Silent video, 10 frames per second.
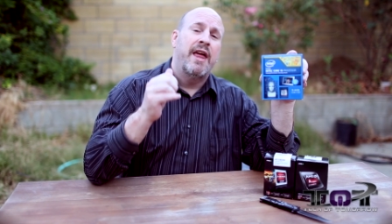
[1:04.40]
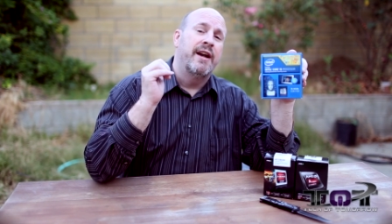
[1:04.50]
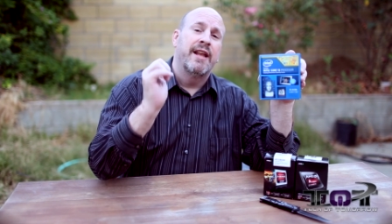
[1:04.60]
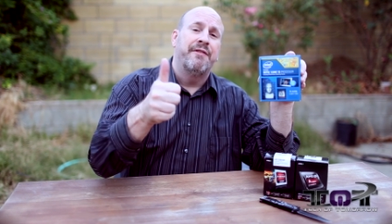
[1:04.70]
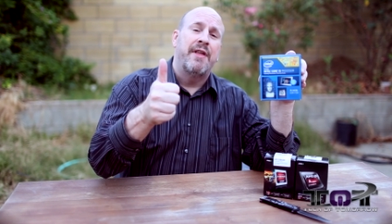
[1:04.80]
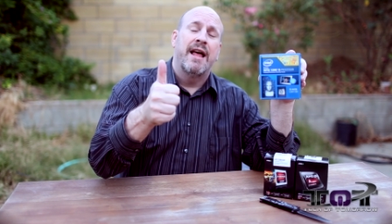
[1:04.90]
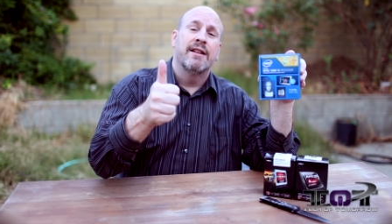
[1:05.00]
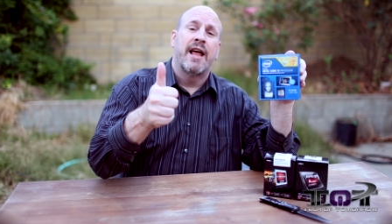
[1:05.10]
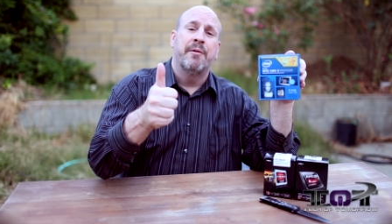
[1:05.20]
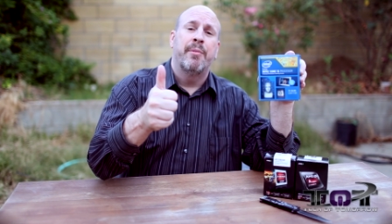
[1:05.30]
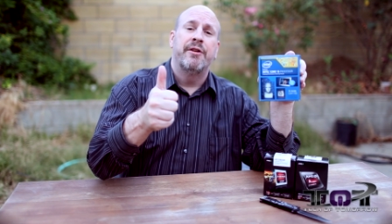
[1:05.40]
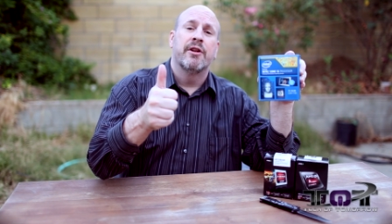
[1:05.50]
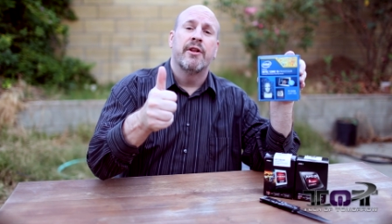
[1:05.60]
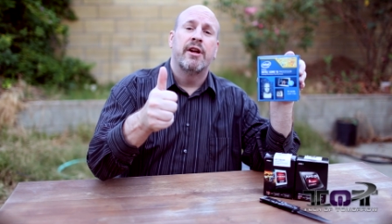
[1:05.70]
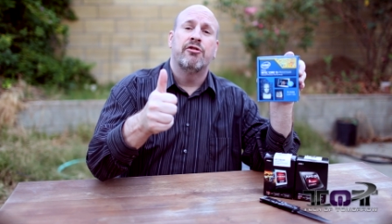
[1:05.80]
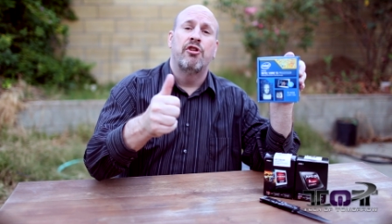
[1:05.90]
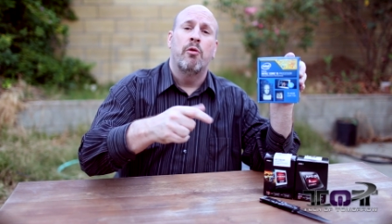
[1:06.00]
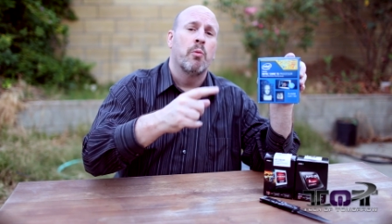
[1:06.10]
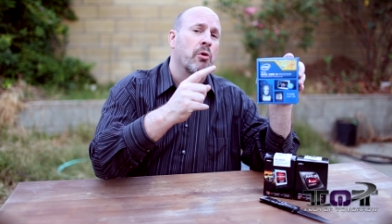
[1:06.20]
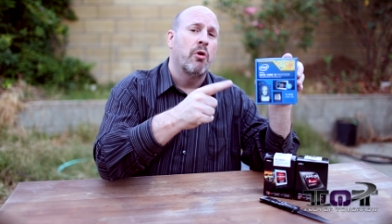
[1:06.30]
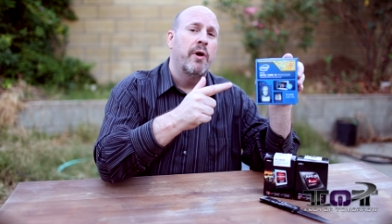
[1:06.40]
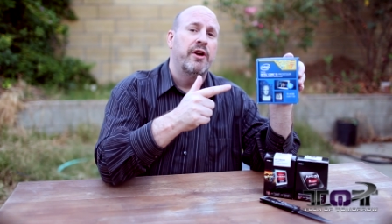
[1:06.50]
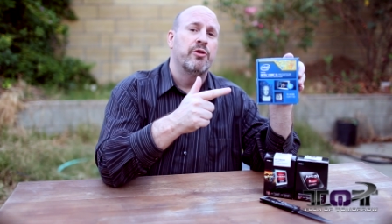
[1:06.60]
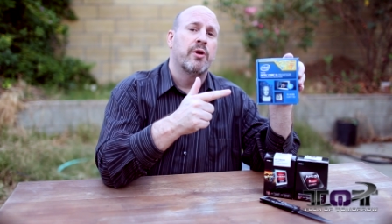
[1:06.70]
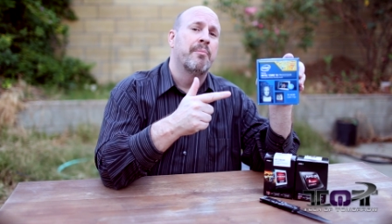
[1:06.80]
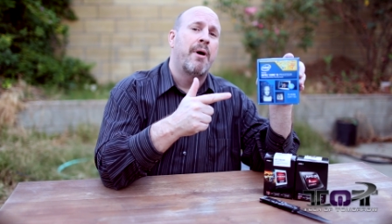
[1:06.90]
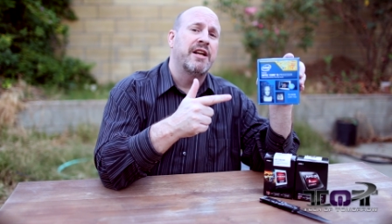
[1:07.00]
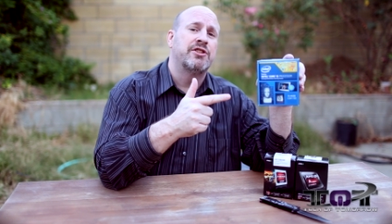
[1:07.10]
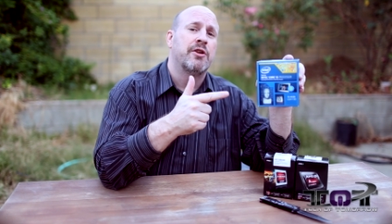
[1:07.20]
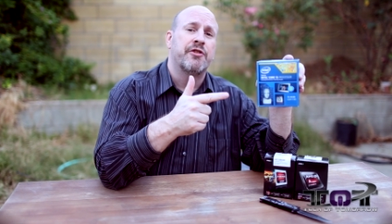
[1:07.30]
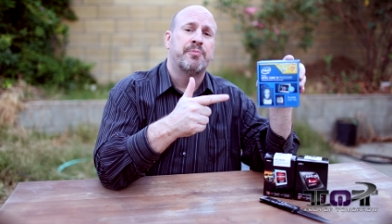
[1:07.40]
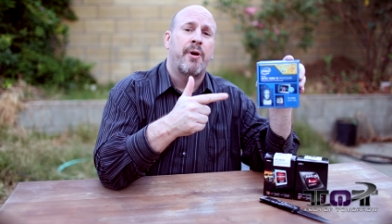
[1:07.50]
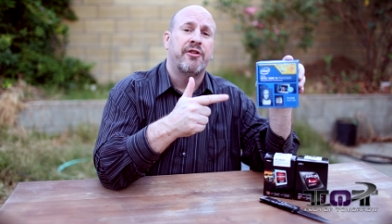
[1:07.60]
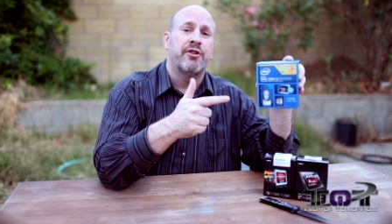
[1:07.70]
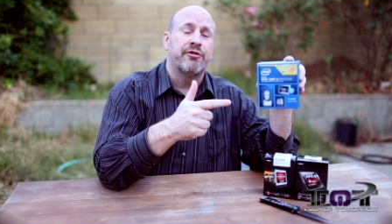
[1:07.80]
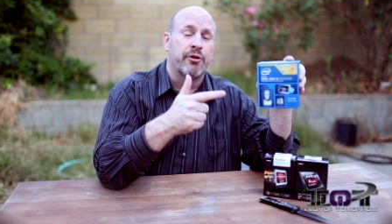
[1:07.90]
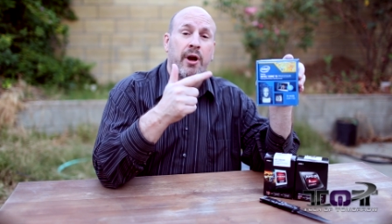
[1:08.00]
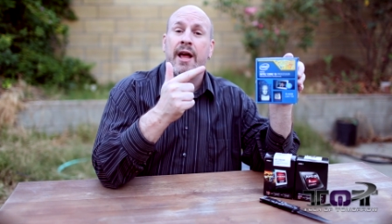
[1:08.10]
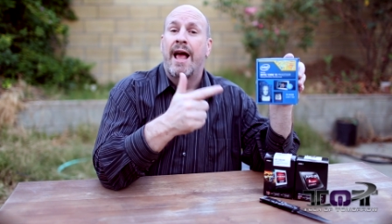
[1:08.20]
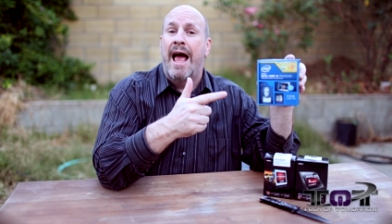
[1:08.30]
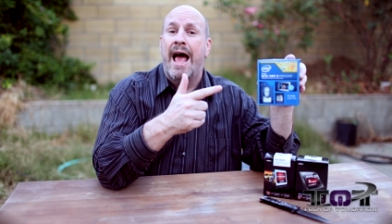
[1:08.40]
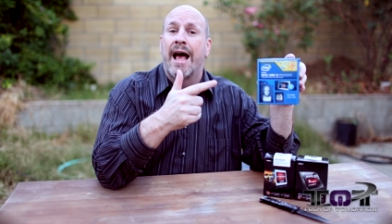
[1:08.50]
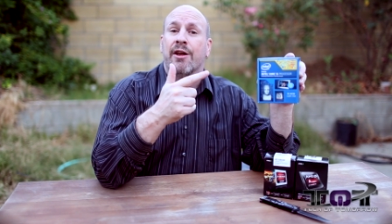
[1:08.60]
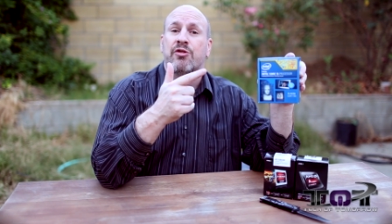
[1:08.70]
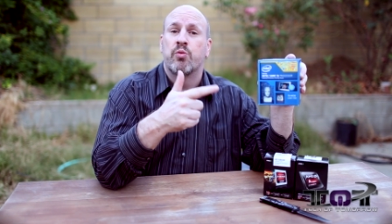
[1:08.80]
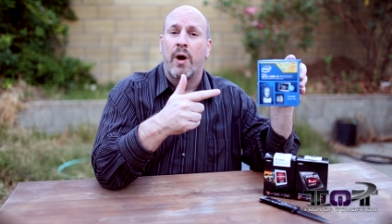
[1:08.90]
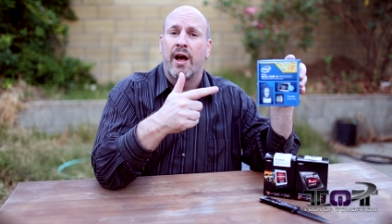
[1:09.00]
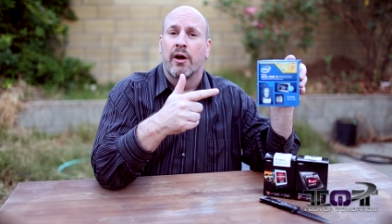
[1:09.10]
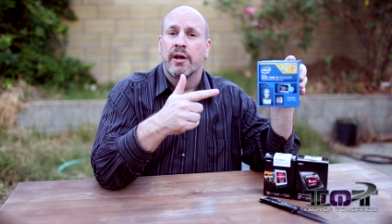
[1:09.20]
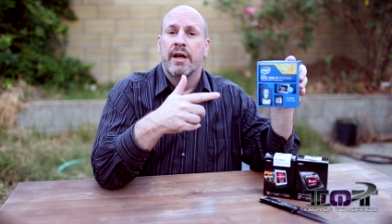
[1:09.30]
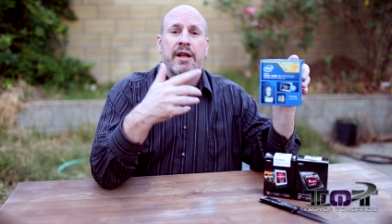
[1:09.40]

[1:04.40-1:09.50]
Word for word: that, and hit that like button to let us know, and we'll go ahead and do an unboxing of this processor as well.